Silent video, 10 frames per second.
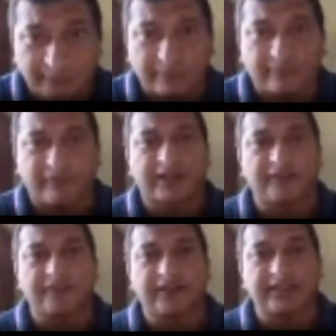type of
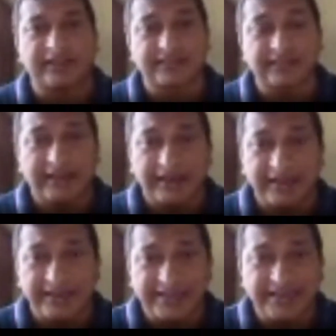activities,
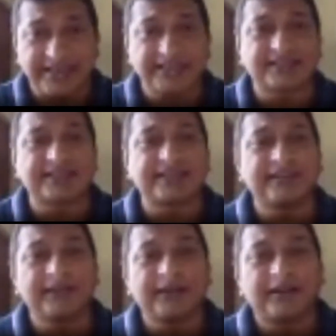
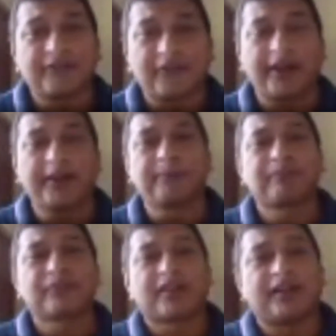lease, right?